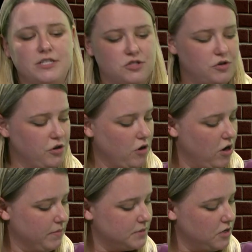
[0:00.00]
So your
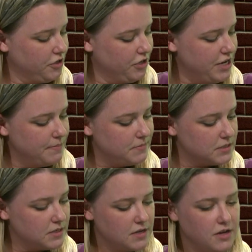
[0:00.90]
arms on your hips,
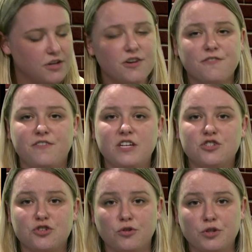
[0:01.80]
your feet
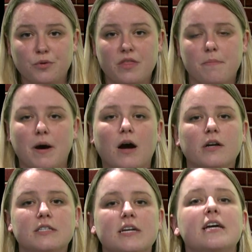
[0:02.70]
shoulder width
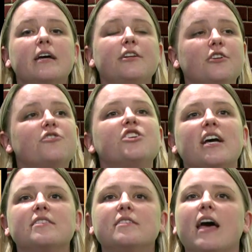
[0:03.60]
apart, and your
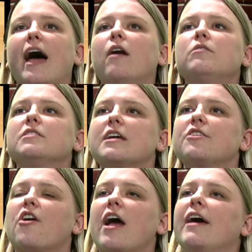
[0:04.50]
chest out and
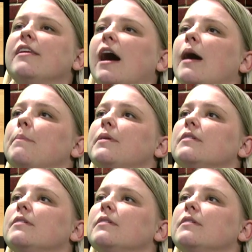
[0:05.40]
your head up.